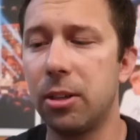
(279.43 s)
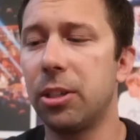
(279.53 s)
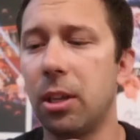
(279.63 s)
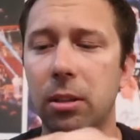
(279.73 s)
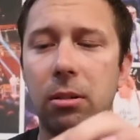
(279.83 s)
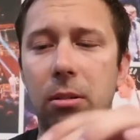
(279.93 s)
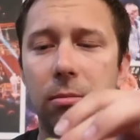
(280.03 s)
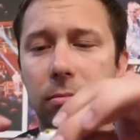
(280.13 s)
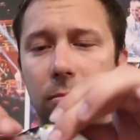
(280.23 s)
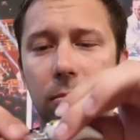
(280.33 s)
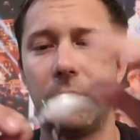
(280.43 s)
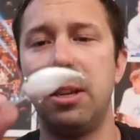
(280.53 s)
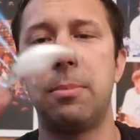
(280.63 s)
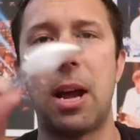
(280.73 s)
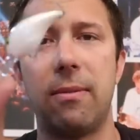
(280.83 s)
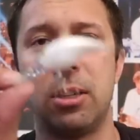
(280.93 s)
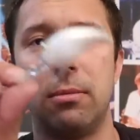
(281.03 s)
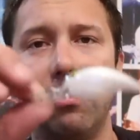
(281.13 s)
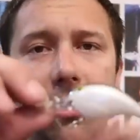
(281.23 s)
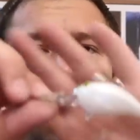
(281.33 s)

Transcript: just a little deep diver.